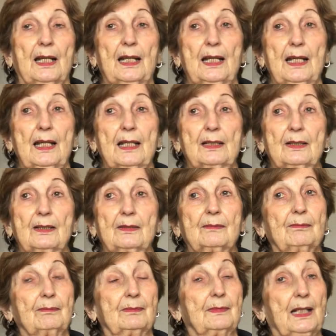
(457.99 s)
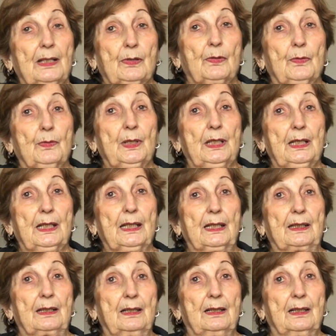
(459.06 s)
And that's what we
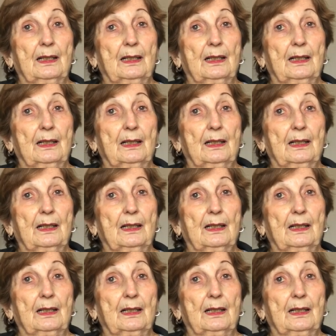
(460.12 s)
did.